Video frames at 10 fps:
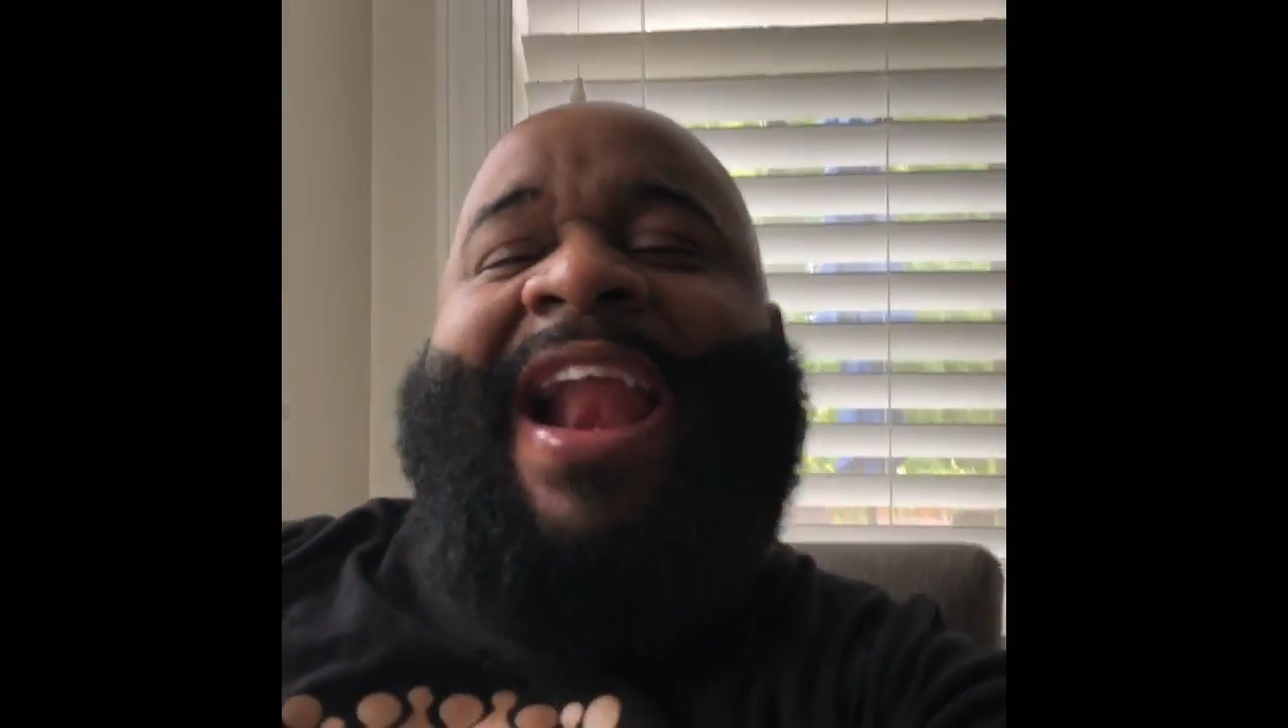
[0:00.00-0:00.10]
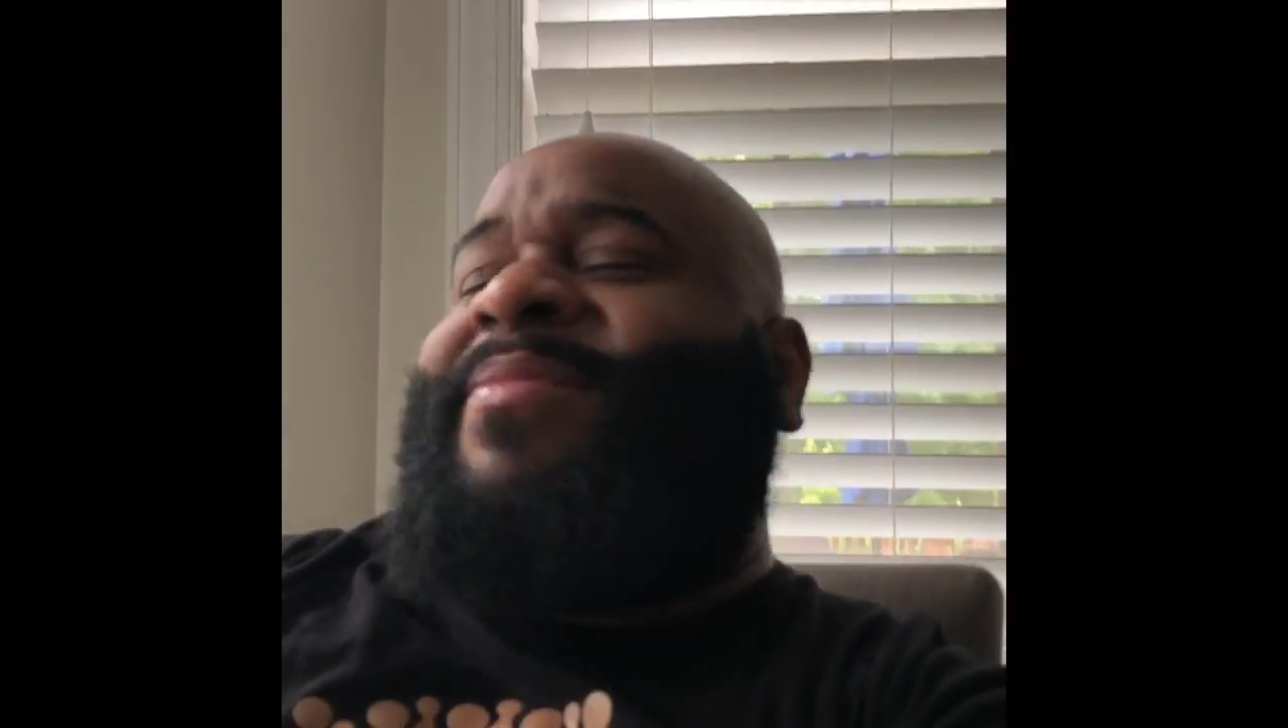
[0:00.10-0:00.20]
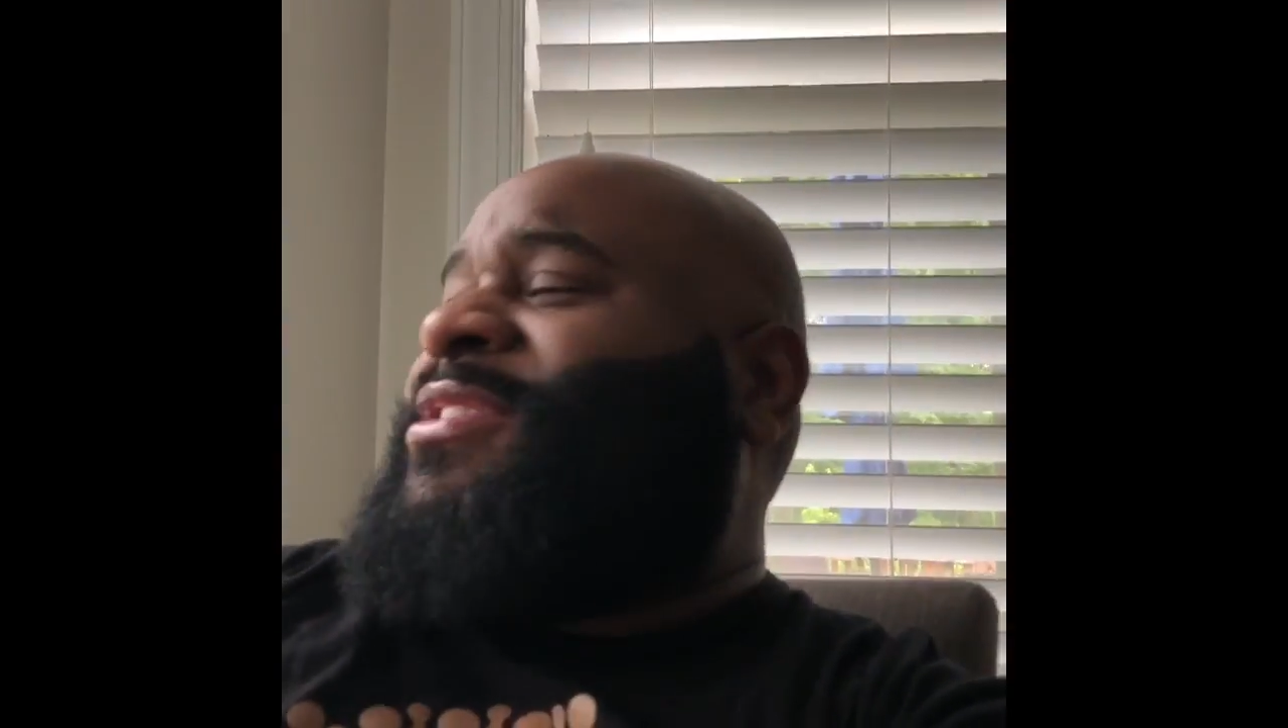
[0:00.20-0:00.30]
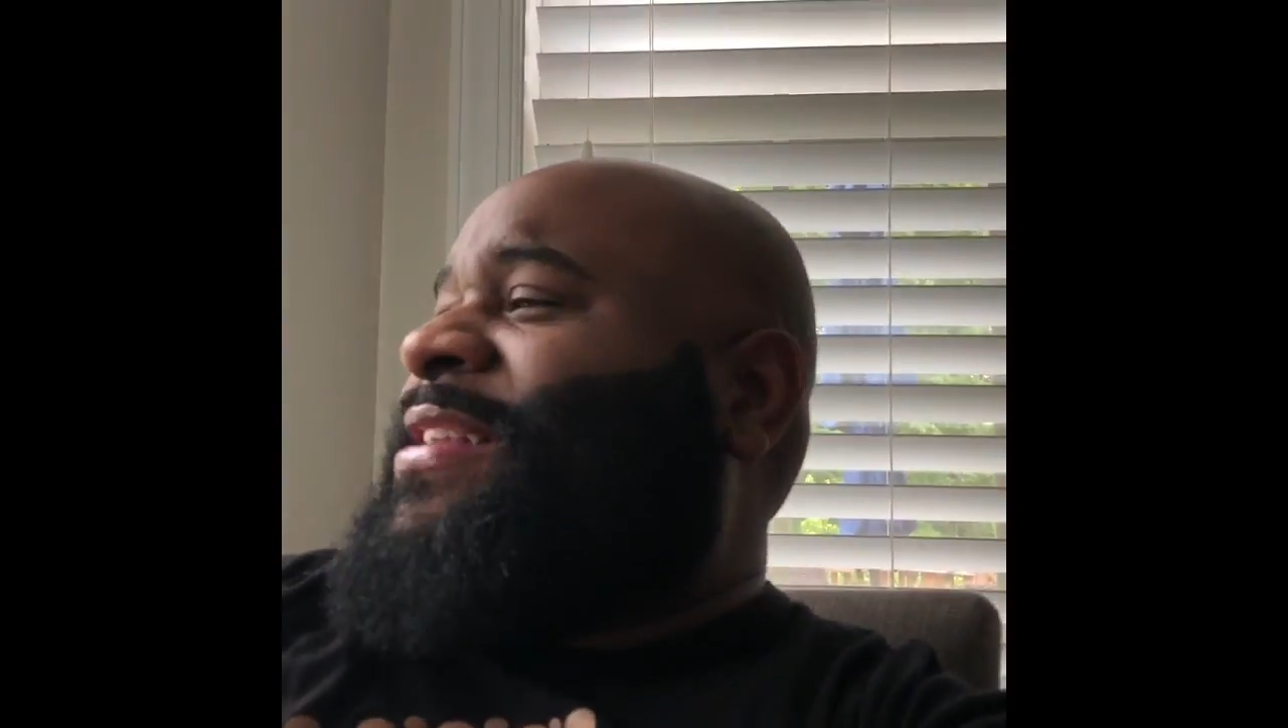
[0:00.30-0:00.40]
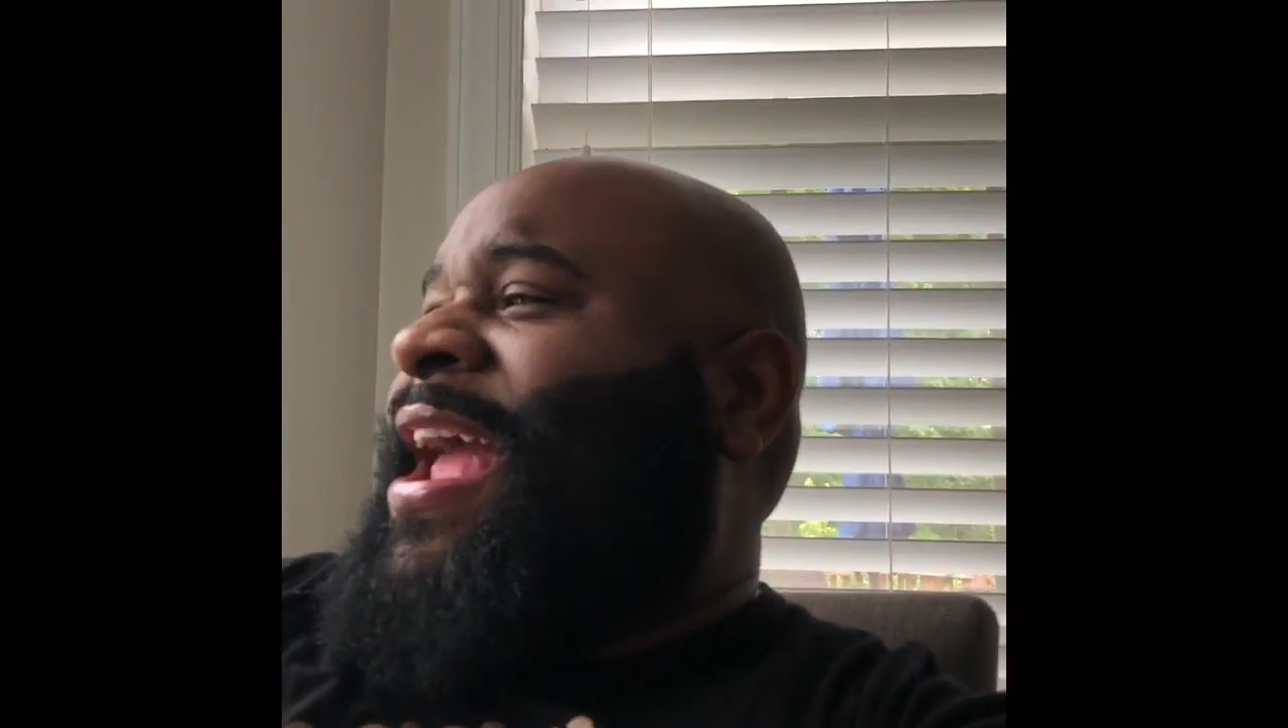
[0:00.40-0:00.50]

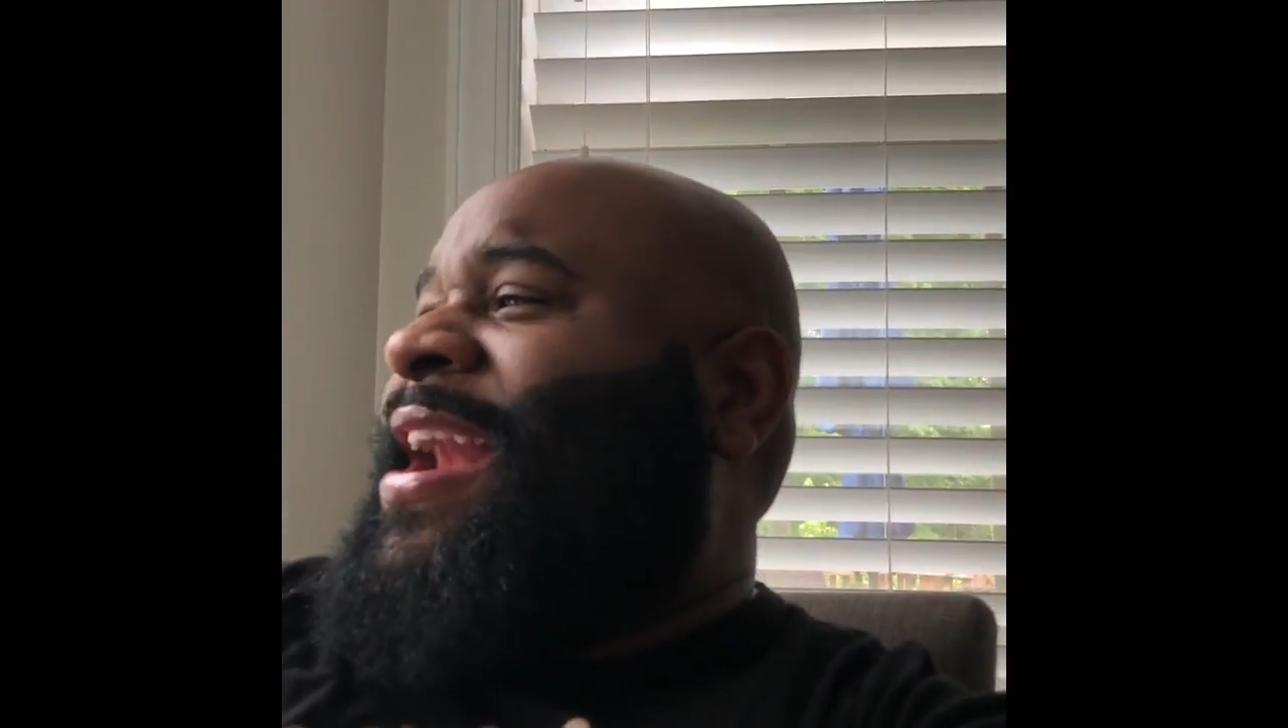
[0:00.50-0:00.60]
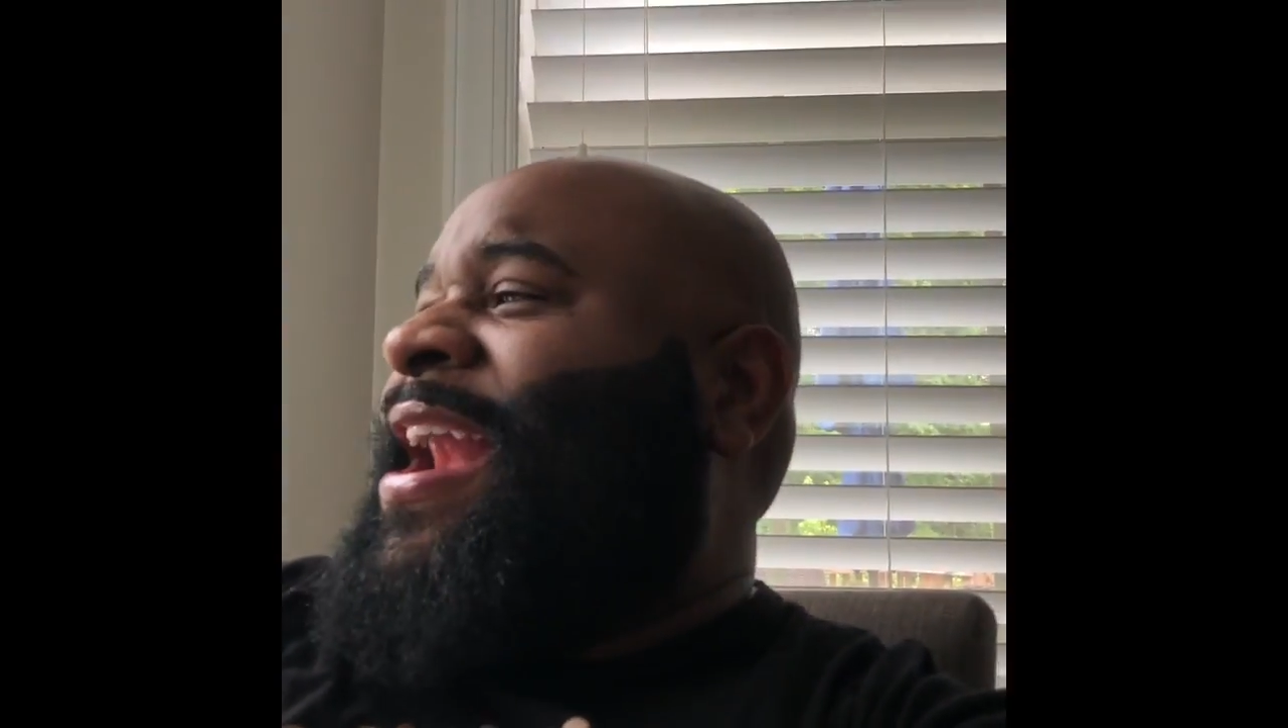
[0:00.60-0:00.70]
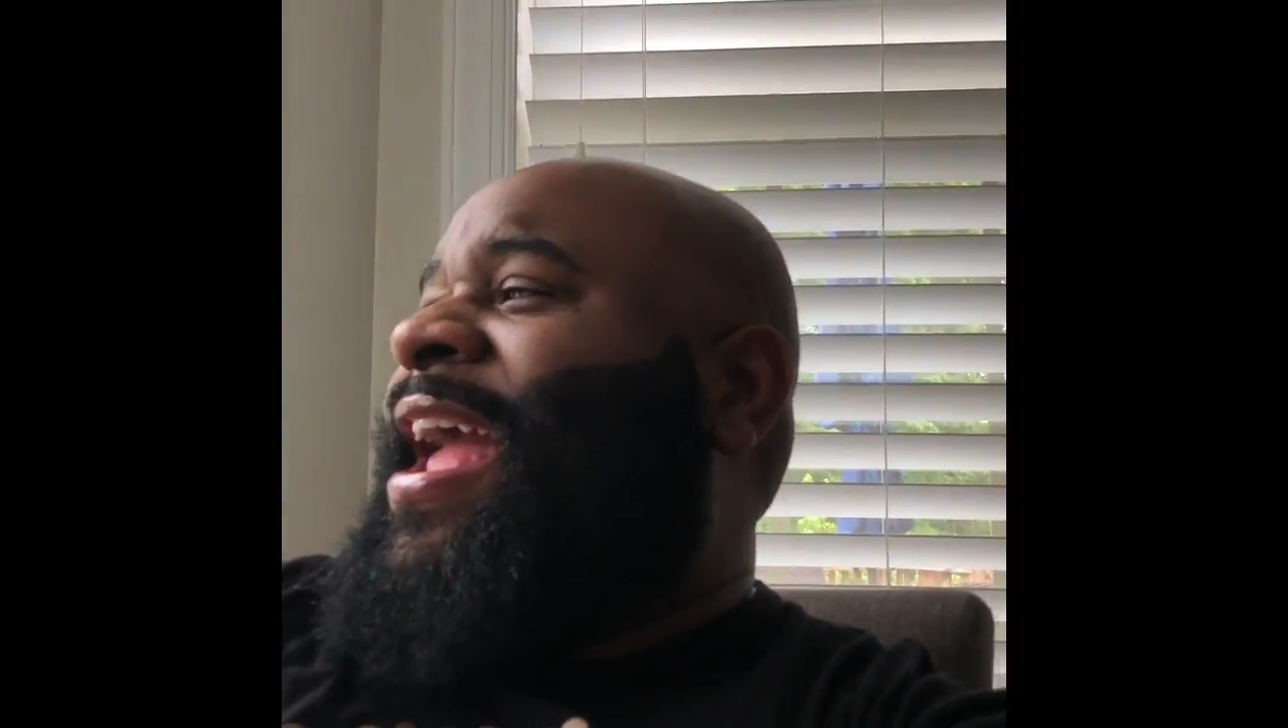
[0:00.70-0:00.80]
I'm standing